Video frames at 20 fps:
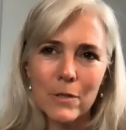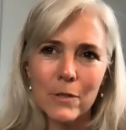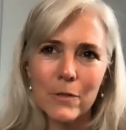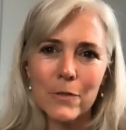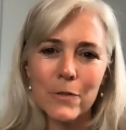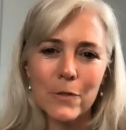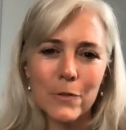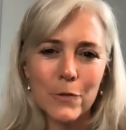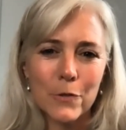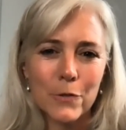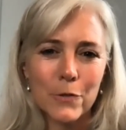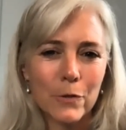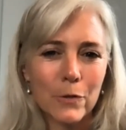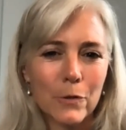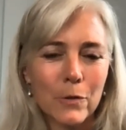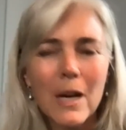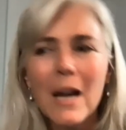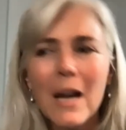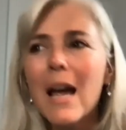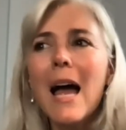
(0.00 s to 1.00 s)
so, so
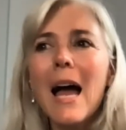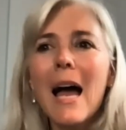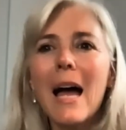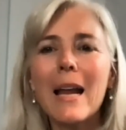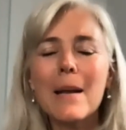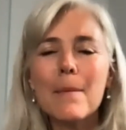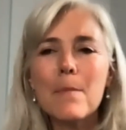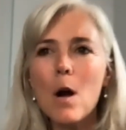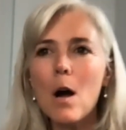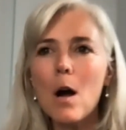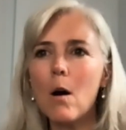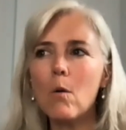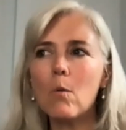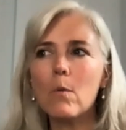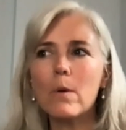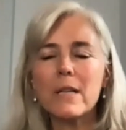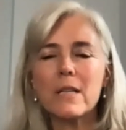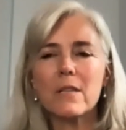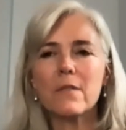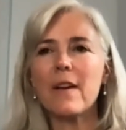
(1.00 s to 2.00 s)
true. And I'm
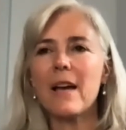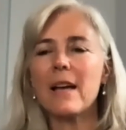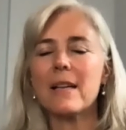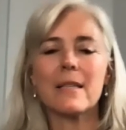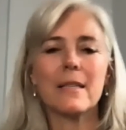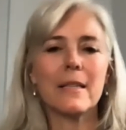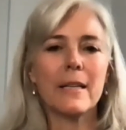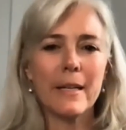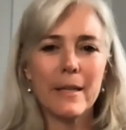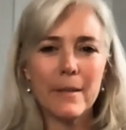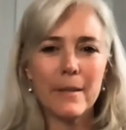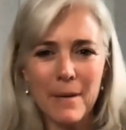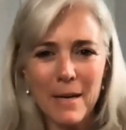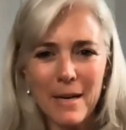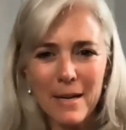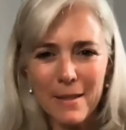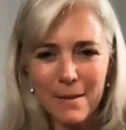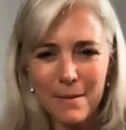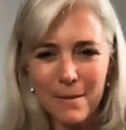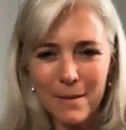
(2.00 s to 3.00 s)
always fascinated
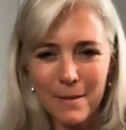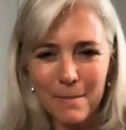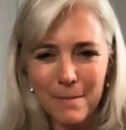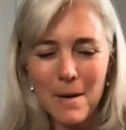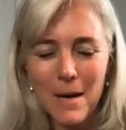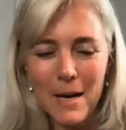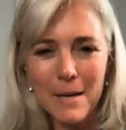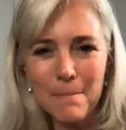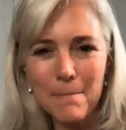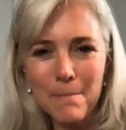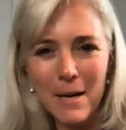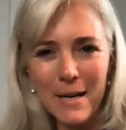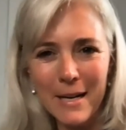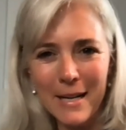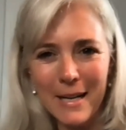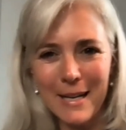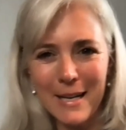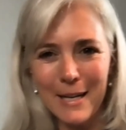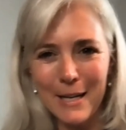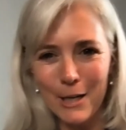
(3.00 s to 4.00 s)
by the the
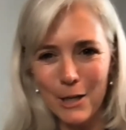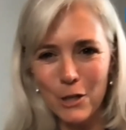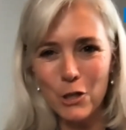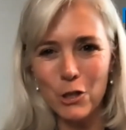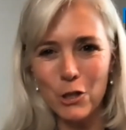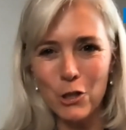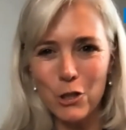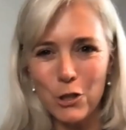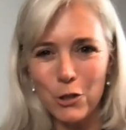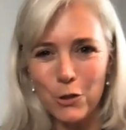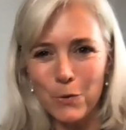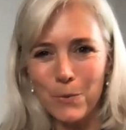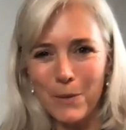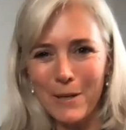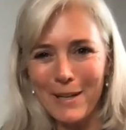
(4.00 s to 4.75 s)
mind-body connection too.